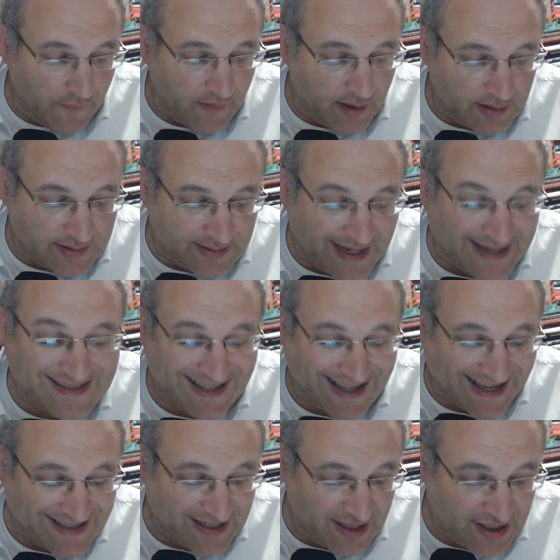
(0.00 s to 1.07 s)
Says the
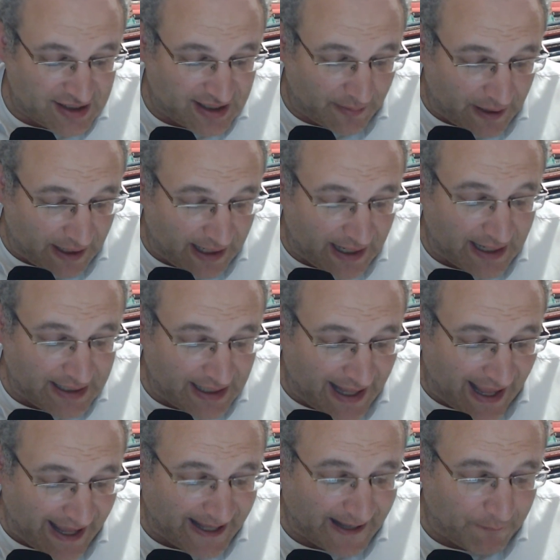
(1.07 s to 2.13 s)
Chazon Ish, Tamarani,
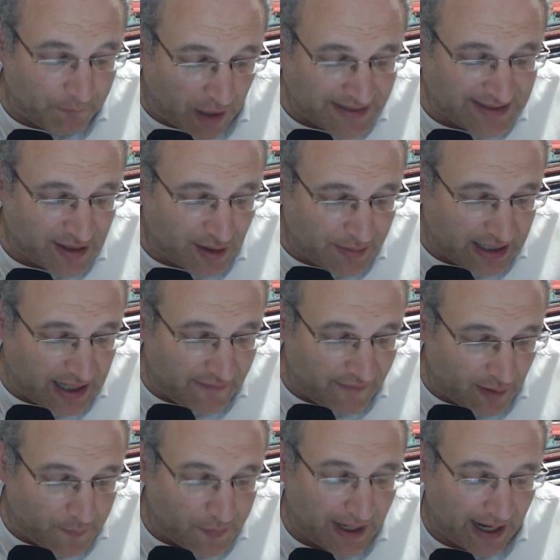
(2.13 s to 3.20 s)
Eich Matzah Rabbi
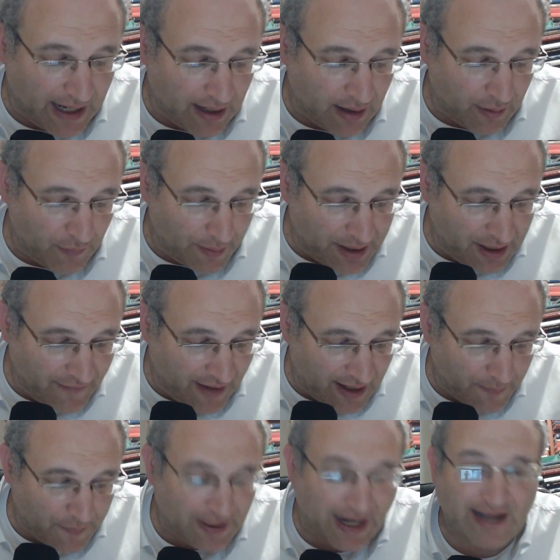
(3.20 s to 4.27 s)
Akiva Eiger
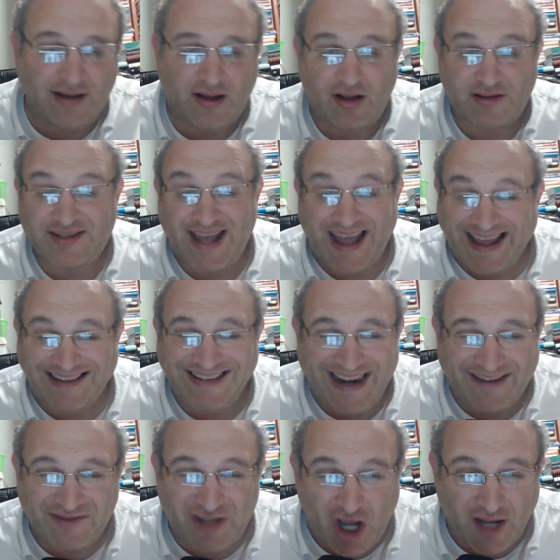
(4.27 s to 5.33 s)
Pnai L'Kol. How did he
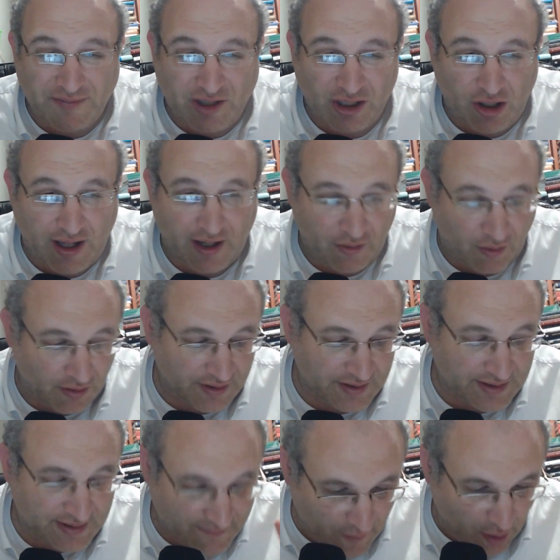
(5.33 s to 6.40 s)
have time to look at all
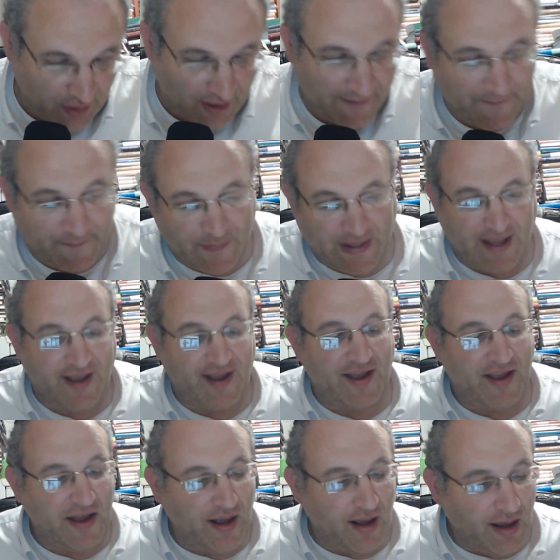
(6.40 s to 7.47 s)
this? Okay.
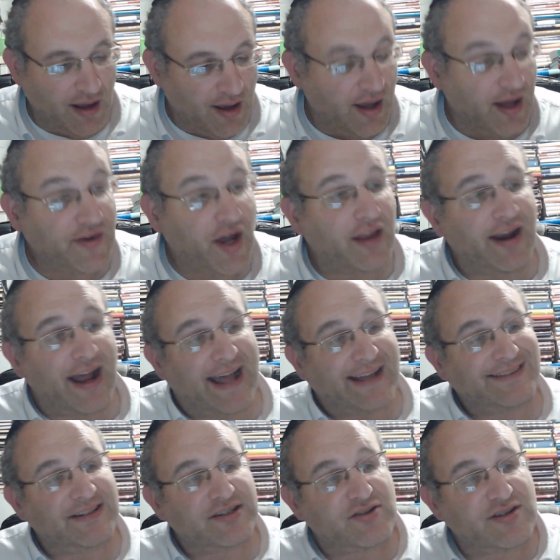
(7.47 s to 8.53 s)
On the other
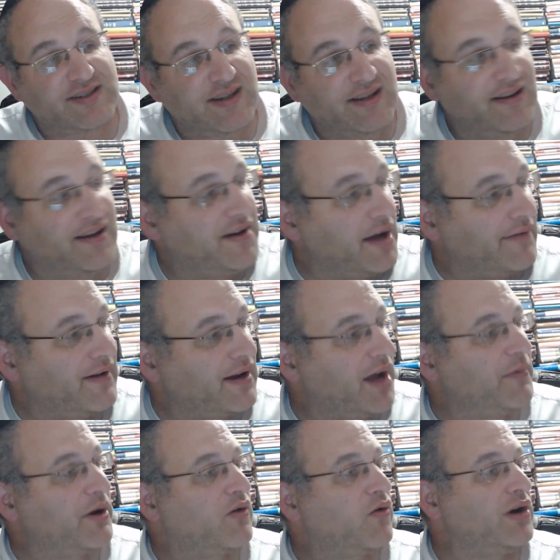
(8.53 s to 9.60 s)
hand, interestingly enough, I come
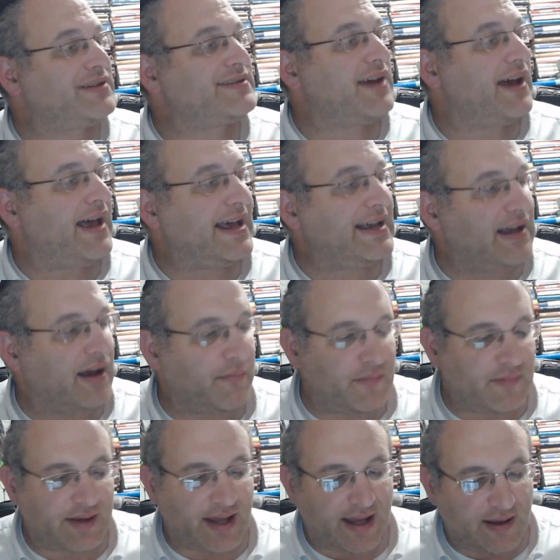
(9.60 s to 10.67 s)
across when
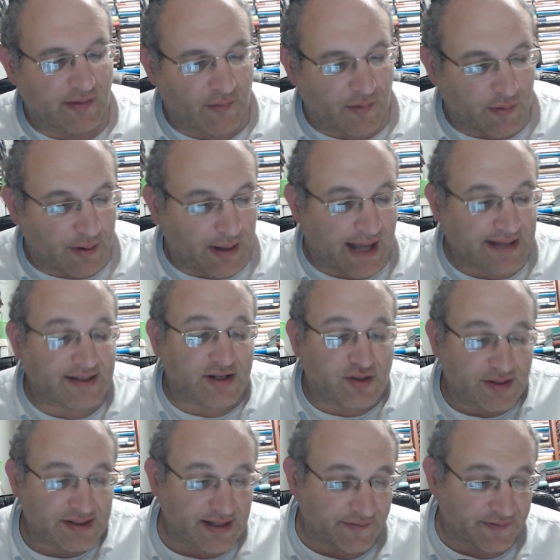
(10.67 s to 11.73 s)
Chazon Ish
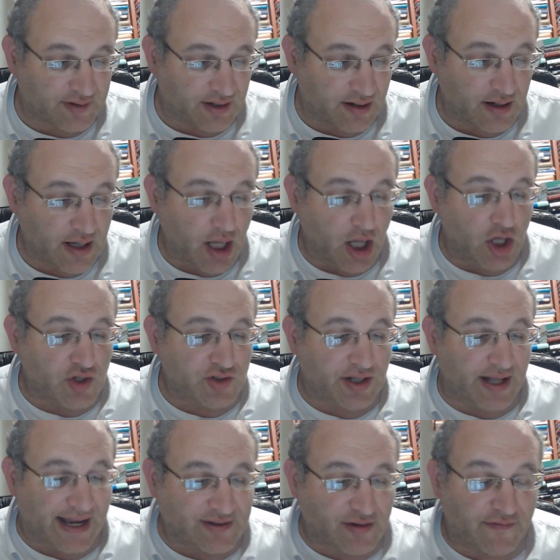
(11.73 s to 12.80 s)
was nifter, so
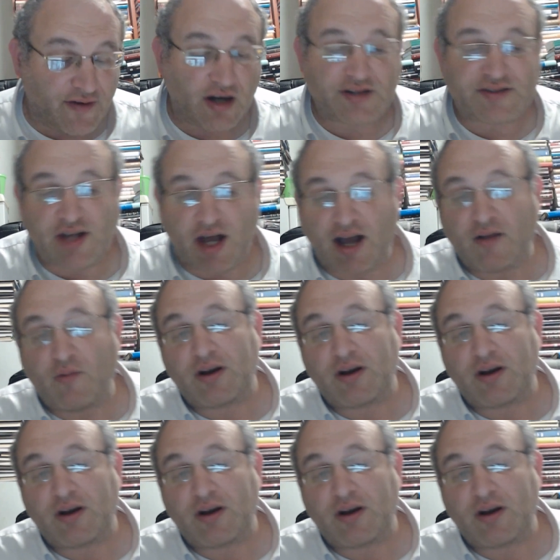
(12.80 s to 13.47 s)
they asked Rav Herzog